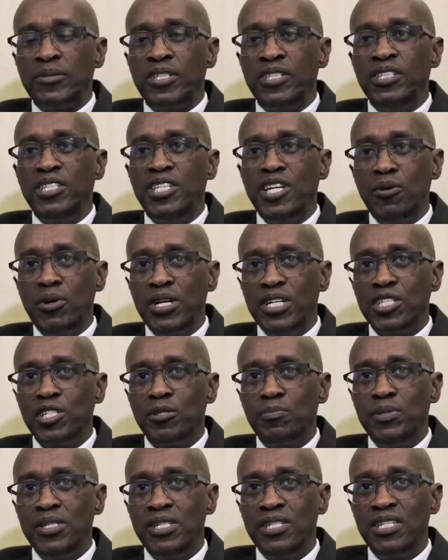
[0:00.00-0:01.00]
In our
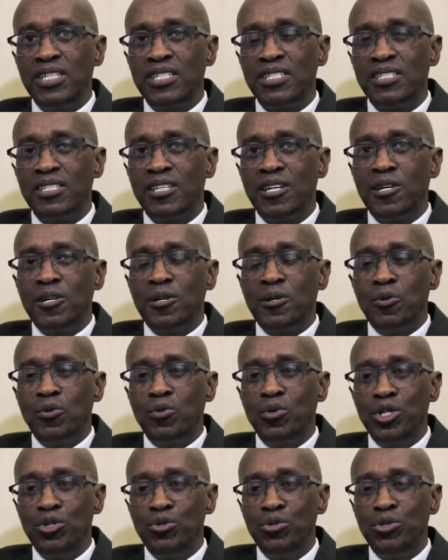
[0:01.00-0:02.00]
experience,
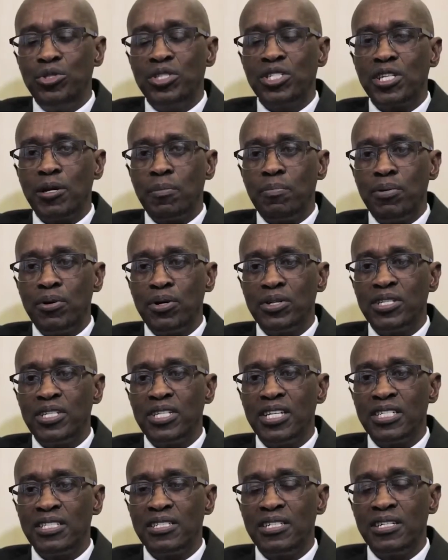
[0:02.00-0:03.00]
we would support
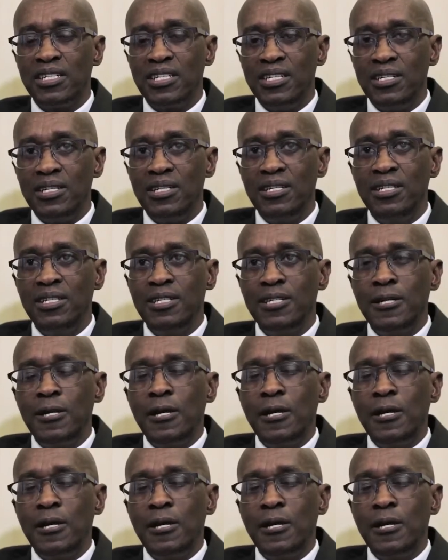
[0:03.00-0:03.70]
that greatly,